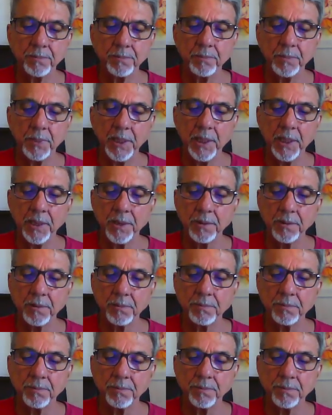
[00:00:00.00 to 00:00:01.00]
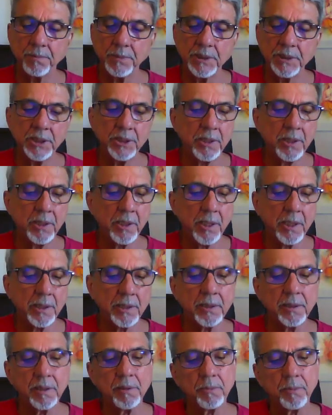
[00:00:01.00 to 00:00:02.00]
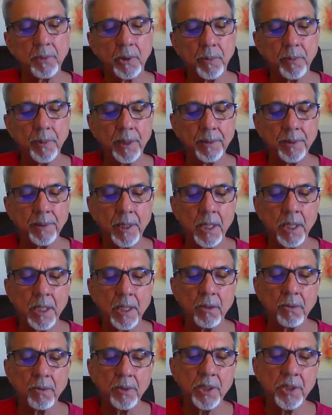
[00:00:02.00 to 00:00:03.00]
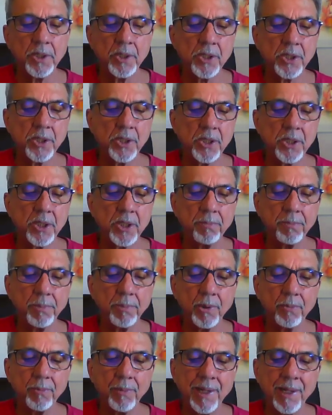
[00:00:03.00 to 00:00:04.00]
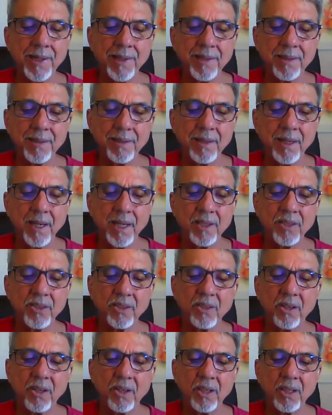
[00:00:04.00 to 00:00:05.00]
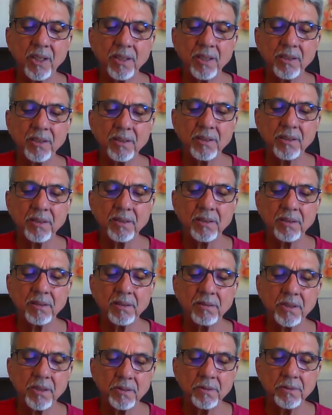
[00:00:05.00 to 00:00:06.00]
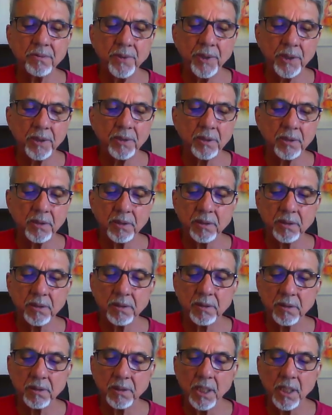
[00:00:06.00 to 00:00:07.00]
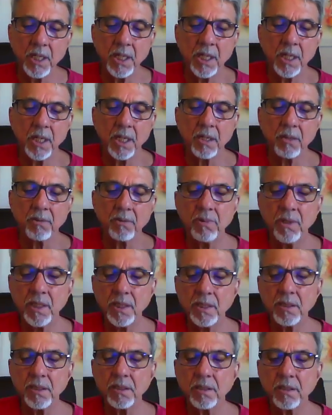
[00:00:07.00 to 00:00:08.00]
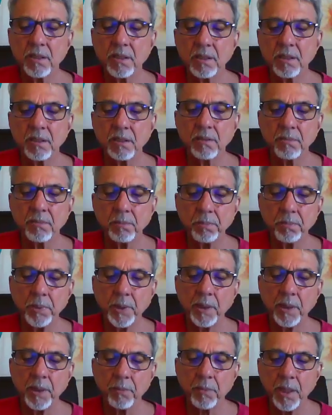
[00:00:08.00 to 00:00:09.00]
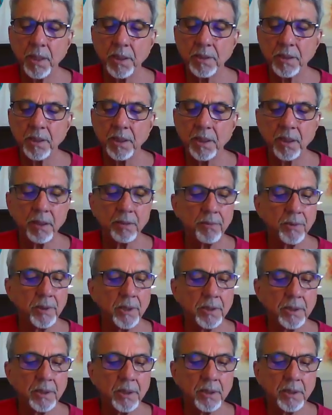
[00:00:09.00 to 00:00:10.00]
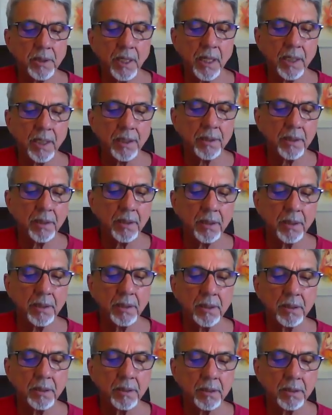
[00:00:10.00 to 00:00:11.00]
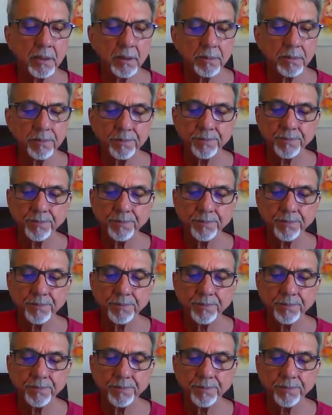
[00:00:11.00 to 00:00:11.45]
Brilliant is none other than Brahman. Which Brahman has got two verses. One is Paramartika version, the other is